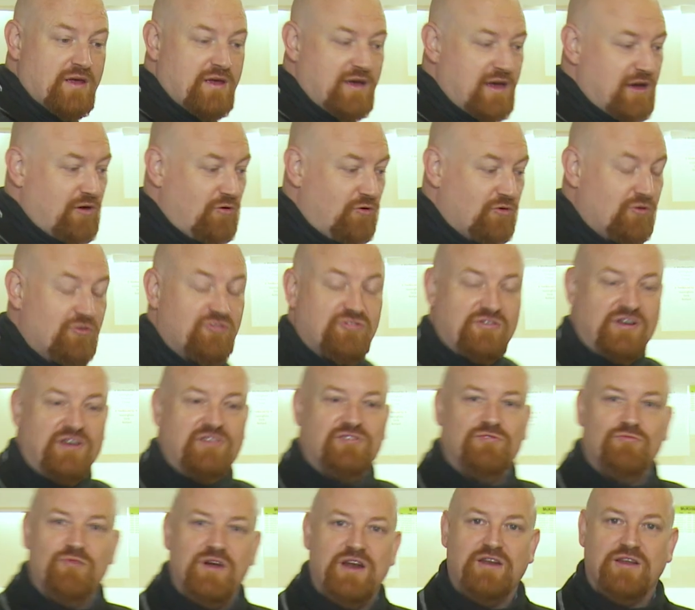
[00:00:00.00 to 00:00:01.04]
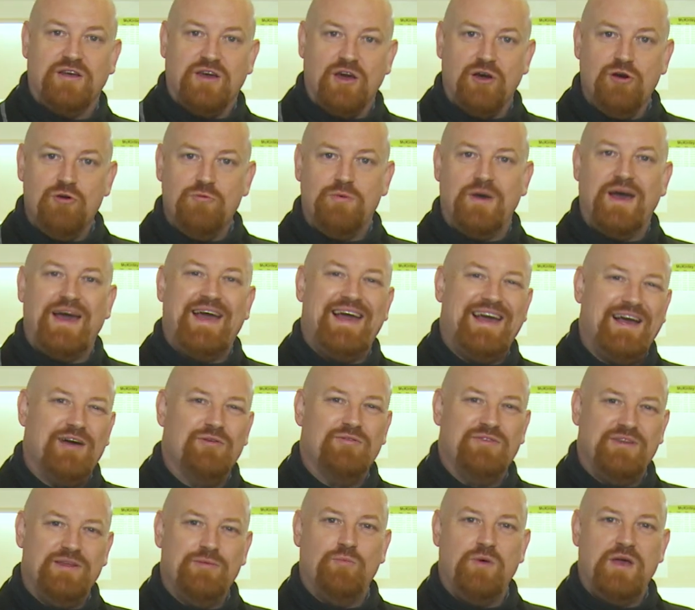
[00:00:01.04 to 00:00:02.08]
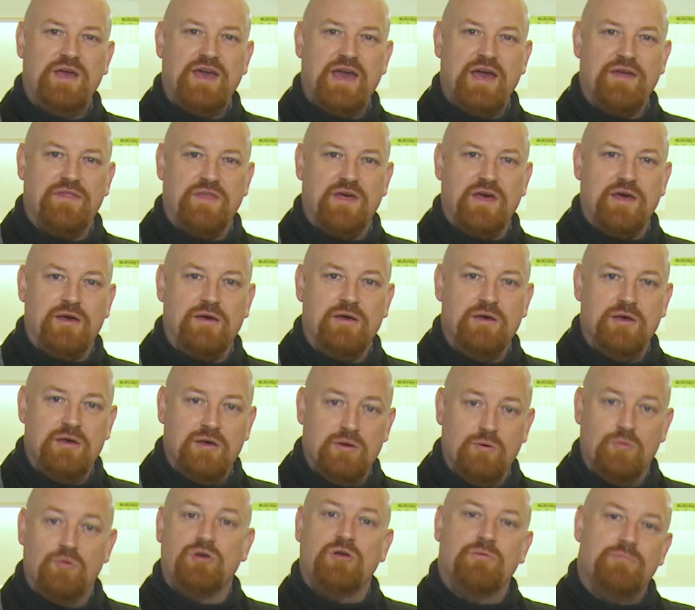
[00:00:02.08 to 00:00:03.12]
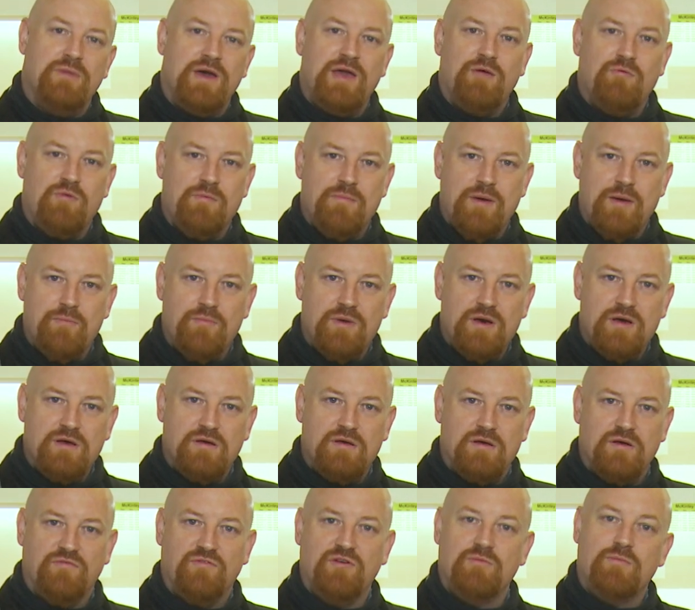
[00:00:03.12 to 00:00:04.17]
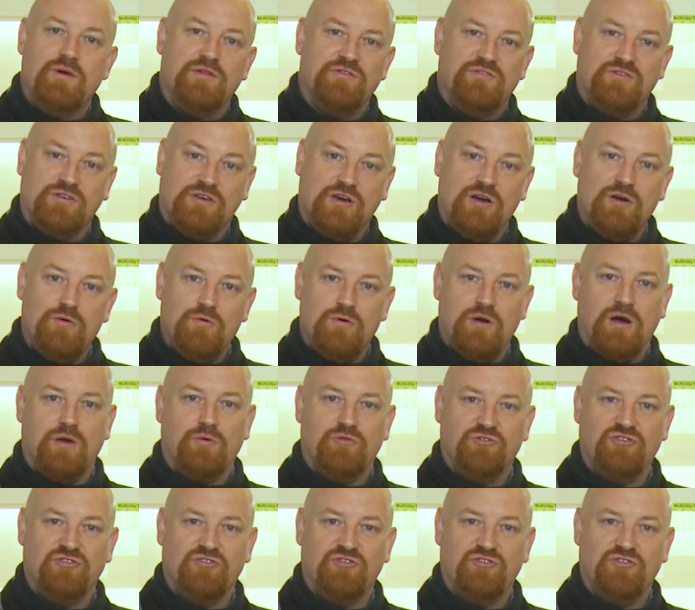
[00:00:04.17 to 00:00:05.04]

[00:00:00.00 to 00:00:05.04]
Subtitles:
Now all looks nice and ready to go, but how did we get there? Well, you may remember a few months ago I was